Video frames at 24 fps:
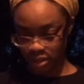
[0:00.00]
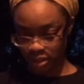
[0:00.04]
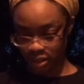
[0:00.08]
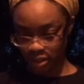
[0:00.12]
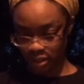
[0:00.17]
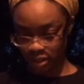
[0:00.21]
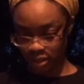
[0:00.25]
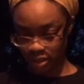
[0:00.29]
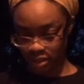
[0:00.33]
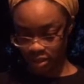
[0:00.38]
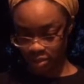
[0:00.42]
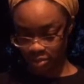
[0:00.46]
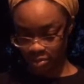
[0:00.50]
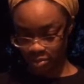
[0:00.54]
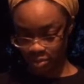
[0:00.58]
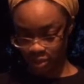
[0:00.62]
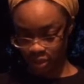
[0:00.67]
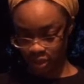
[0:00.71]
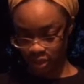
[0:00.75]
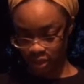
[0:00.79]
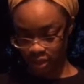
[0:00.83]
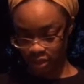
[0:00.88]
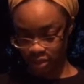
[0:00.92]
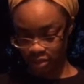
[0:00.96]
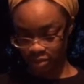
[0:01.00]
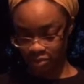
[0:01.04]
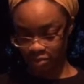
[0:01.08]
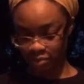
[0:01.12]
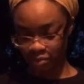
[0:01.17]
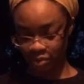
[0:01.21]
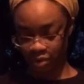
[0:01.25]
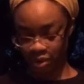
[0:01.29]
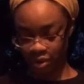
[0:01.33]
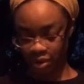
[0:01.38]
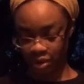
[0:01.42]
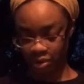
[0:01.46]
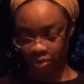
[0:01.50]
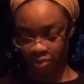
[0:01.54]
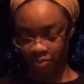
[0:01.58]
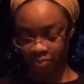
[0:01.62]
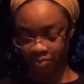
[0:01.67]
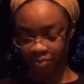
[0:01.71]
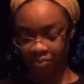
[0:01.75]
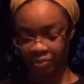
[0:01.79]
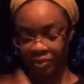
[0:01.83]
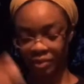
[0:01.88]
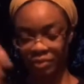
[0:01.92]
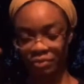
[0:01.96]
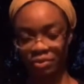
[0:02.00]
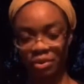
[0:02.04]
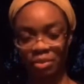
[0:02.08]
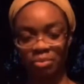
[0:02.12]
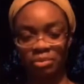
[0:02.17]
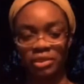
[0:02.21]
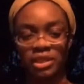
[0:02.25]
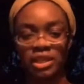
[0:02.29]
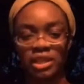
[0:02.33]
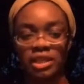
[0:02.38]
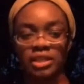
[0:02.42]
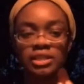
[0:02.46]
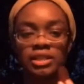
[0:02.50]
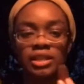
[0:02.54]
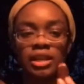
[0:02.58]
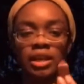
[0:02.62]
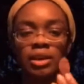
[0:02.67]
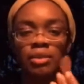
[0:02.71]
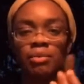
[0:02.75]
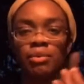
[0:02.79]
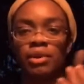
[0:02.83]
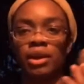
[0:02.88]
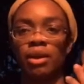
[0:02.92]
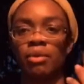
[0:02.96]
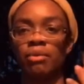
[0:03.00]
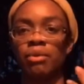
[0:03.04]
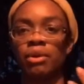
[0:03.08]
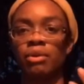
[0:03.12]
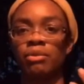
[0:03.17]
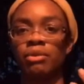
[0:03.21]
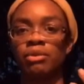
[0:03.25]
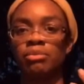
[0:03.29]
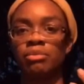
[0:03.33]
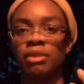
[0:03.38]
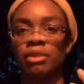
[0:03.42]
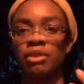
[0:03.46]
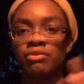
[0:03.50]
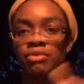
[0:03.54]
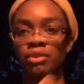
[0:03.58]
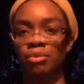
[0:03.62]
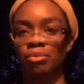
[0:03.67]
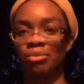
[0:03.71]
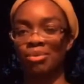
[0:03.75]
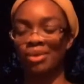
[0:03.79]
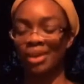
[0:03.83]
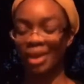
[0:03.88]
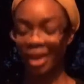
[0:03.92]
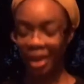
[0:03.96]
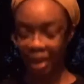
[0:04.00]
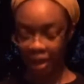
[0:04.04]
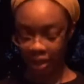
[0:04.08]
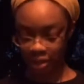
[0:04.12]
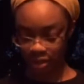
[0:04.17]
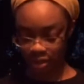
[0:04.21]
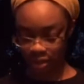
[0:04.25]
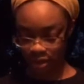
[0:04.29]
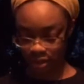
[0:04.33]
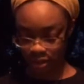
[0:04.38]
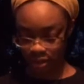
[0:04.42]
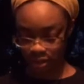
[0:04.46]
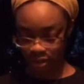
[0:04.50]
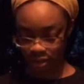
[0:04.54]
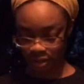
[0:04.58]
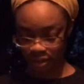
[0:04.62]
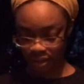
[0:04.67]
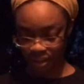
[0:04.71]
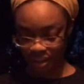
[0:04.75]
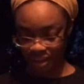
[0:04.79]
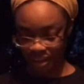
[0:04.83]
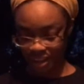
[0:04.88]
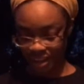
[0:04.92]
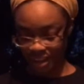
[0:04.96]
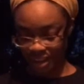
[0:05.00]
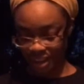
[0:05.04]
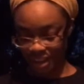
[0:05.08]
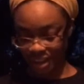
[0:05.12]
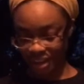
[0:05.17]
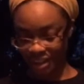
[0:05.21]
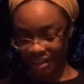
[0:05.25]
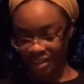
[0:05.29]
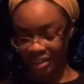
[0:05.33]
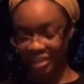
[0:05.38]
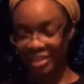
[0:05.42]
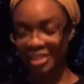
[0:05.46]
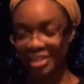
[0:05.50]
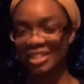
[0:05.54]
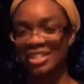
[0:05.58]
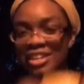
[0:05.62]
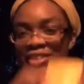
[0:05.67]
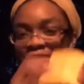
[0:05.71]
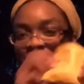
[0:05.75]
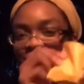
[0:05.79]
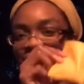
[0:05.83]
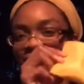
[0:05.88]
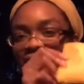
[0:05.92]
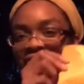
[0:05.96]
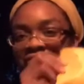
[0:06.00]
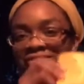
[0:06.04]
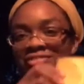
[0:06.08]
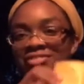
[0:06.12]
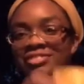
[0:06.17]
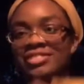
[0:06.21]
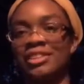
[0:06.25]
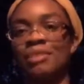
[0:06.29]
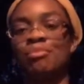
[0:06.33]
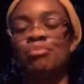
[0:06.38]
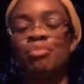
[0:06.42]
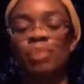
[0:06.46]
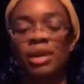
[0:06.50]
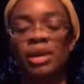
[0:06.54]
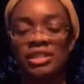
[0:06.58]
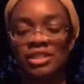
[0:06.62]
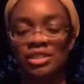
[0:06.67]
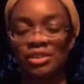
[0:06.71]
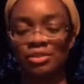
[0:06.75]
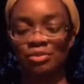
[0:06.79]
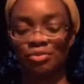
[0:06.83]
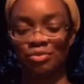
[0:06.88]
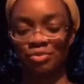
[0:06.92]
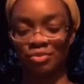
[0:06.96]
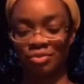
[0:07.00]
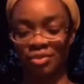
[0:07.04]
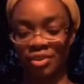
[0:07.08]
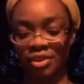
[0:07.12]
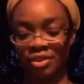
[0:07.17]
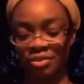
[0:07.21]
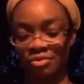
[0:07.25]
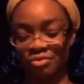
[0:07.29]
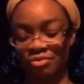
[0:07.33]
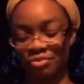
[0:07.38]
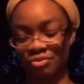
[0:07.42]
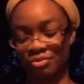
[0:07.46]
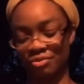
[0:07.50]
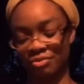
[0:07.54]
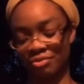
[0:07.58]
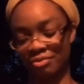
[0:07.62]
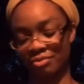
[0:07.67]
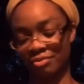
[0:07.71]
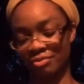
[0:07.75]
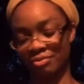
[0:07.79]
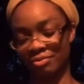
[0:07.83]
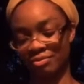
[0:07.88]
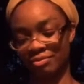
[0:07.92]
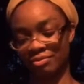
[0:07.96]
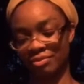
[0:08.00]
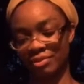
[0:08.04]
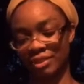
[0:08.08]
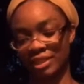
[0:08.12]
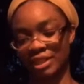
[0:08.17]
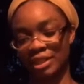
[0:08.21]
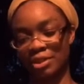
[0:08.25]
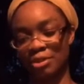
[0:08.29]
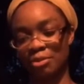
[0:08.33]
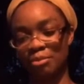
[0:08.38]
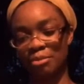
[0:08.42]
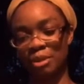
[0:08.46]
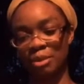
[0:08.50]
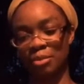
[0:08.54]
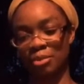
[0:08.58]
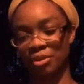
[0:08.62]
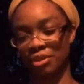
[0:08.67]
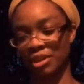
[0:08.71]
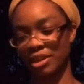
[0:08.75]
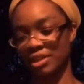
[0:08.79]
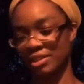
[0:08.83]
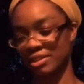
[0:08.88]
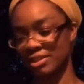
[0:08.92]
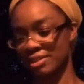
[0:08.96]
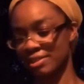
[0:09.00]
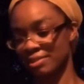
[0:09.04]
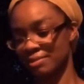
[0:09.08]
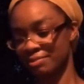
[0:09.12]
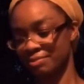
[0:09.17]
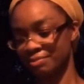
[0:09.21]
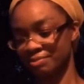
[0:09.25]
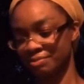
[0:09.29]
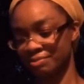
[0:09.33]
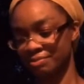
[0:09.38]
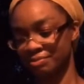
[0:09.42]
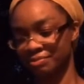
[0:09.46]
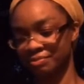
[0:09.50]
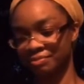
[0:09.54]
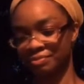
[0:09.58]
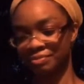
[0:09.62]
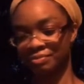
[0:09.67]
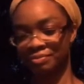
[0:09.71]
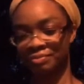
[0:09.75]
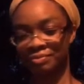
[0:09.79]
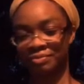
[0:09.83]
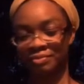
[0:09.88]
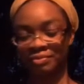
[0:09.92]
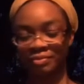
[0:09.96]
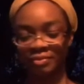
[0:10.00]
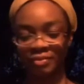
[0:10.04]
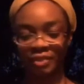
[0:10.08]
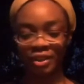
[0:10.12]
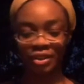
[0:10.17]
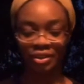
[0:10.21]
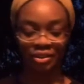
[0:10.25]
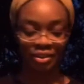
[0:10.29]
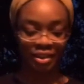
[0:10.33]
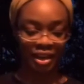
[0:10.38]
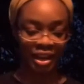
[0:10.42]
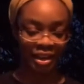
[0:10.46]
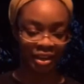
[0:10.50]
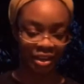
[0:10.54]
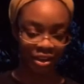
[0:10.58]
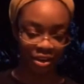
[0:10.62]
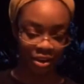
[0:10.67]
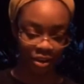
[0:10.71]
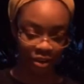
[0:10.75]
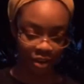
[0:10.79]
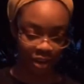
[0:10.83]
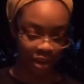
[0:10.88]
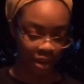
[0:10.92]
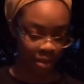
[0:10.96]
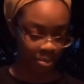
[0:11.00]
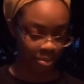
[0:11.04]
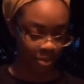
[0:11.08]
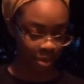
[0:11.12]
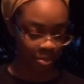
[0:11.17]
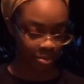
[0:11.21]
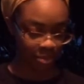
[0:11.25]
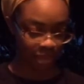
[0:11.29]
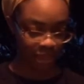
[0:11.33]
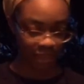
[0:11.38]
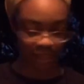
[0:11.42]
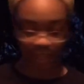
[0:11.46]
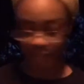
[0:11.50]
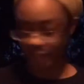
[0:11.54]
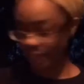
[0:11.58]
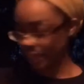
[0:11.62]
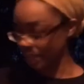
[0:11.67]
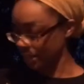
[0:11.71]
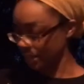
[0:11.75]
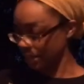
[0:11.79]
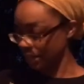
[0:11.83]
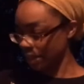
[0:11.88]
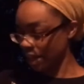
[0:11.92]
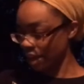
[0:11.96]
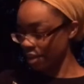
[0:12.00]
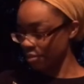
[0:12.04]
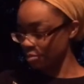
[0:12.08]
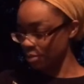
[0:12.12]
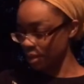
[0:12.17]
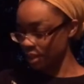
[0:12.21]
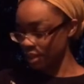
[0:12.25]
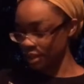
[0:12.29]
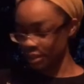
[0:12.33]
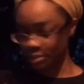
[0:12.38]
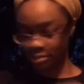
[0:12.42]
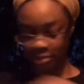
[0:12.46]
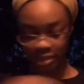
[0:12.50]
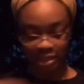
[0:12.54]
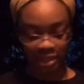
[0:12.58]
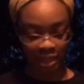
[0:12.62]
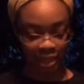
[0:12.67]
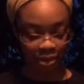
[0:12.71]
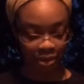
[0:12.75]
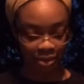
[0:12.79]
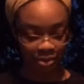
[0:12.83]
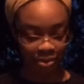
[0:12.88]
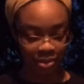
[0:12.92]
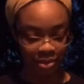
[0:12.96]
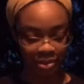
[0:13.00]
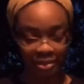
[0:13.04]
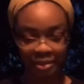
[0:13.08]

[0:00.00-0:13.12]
this one is from Disney when I went with my friend Brianna, and I just have a bunch of little memories. Oh, I need to hurry up. I'm gonna get eaten alive by these mosquitoes.